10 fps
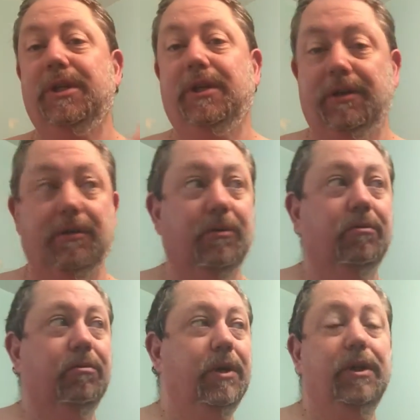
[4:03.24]
in
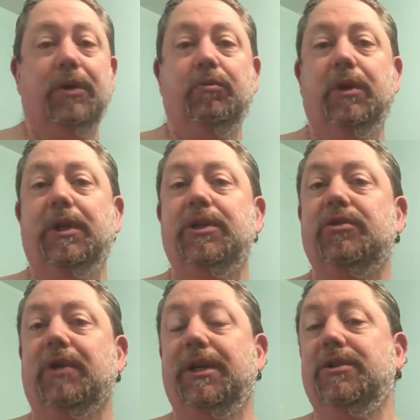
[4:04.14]
really, really
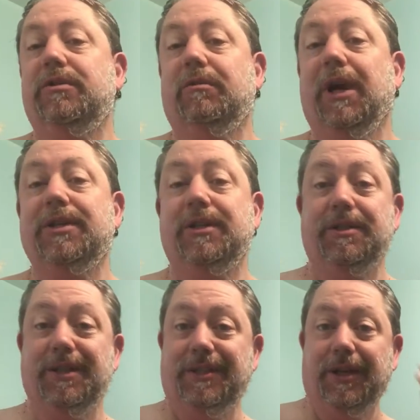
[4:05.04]
strange
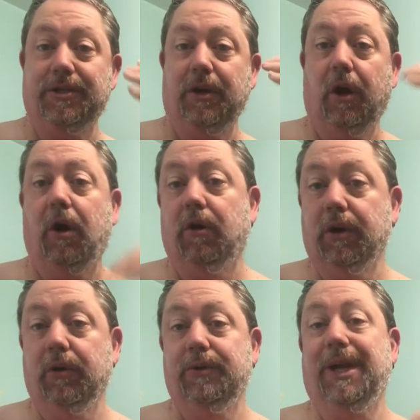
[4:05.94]
directions. It doesn't all
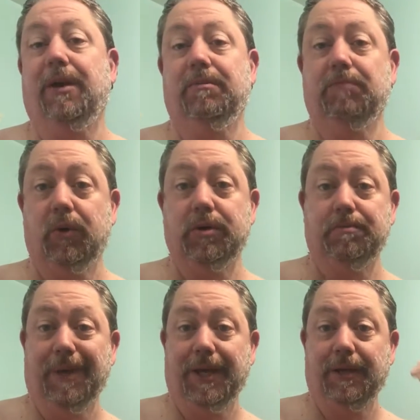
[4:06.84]
go down. Most
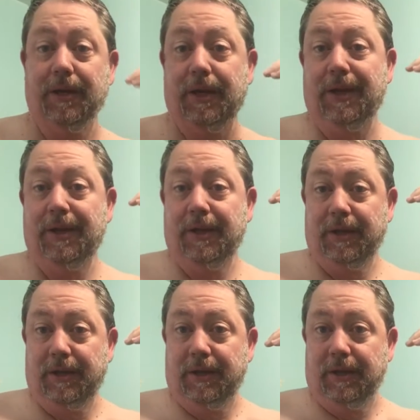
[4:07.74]
men,
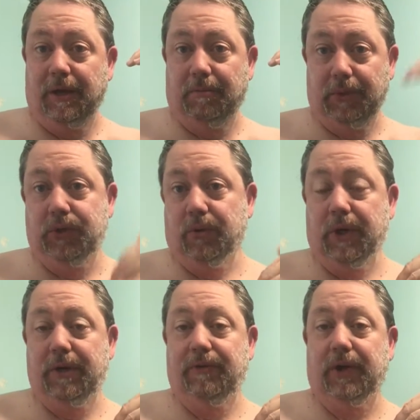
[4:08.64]
a
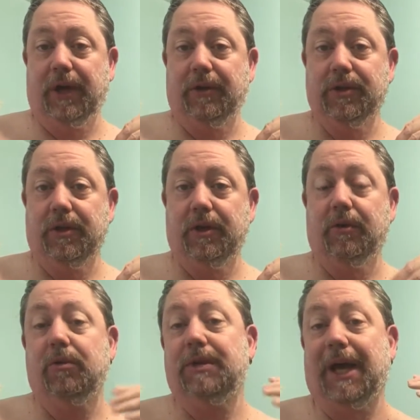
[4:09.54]
majority of your hair is going to
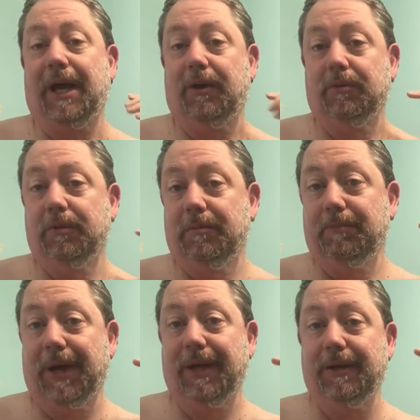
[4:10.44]
grow down.
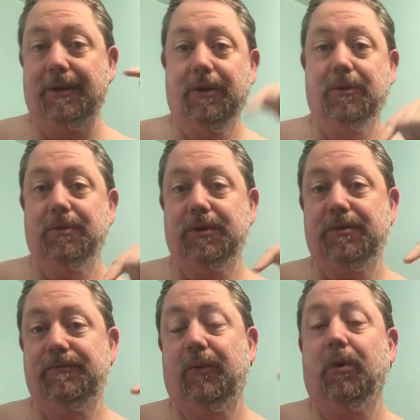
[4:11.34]
Mine goes
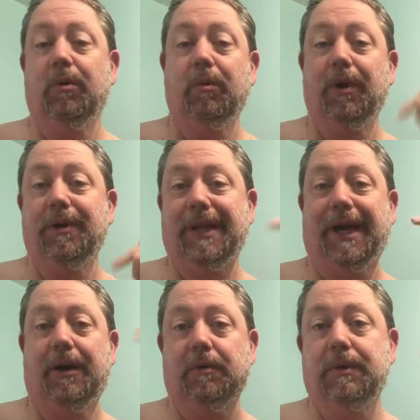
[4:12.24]
forward,
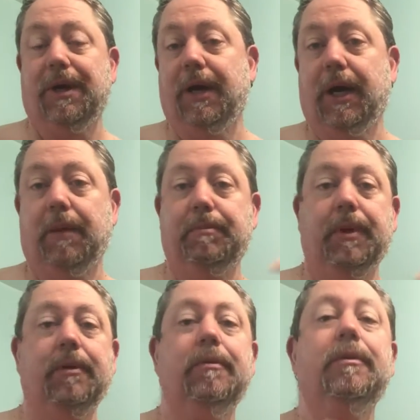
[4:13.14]
down, up.
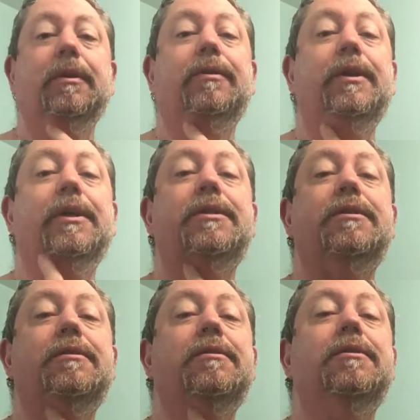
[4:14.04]
This
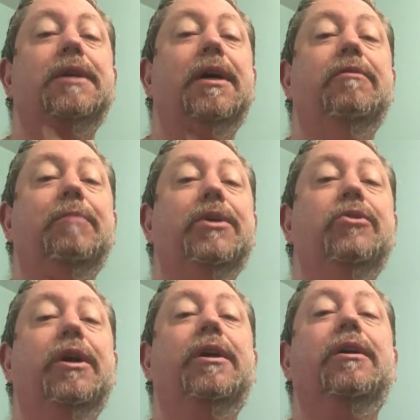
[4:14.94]
side of my
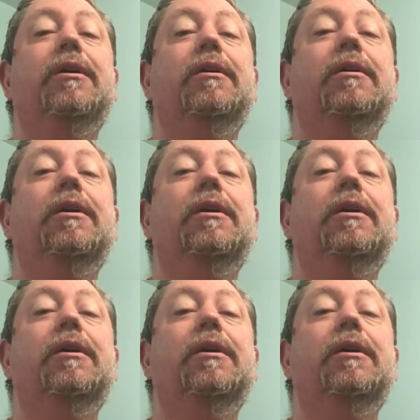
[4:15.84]
trachea